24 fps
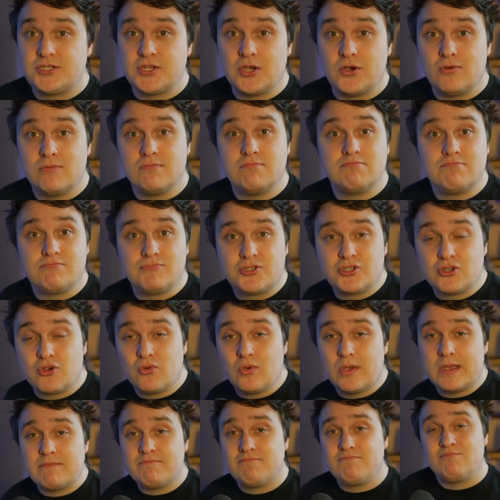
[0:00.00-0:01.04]
So
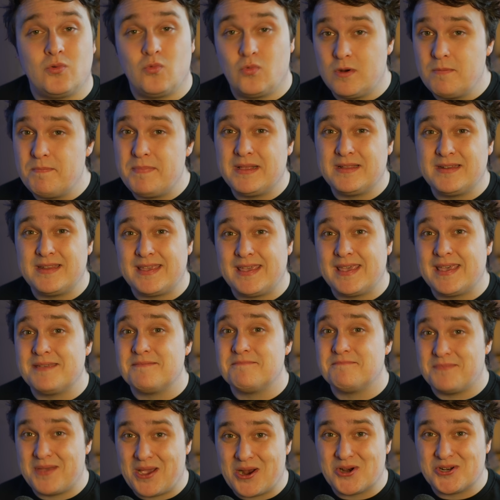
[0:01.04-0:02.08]
screw it. We're building
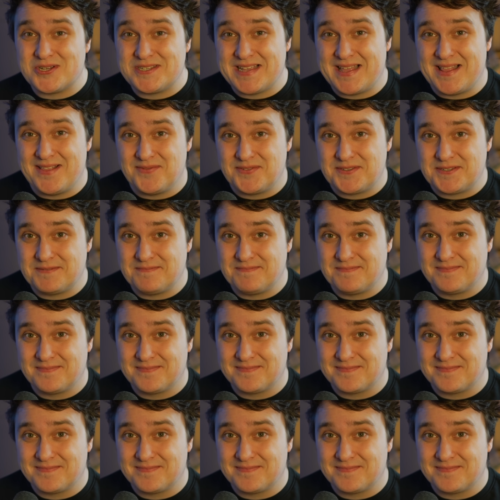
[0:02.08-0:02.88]
it ourselves.